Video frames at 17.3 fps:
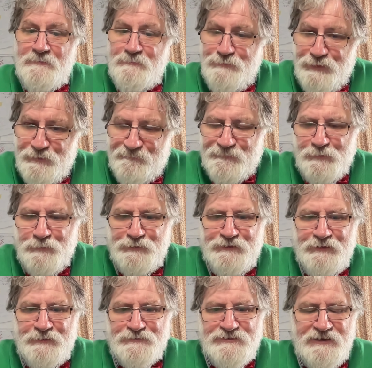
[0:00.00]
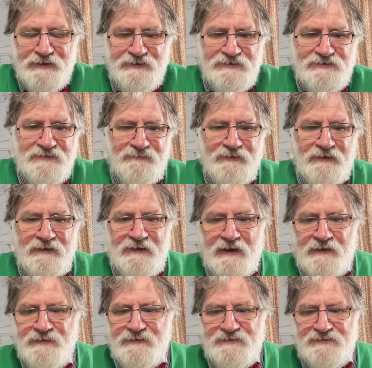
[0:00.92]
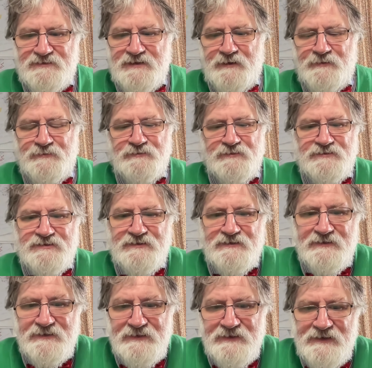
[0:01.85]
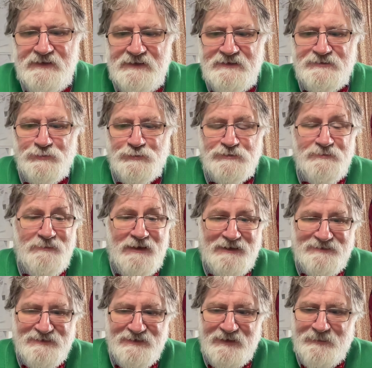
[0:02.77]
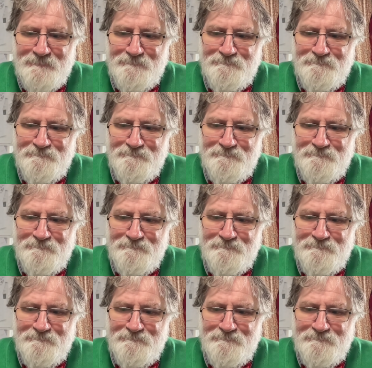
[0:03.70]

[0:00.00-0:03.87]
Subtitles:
Put forward the alternative, and the deterrent is automatic.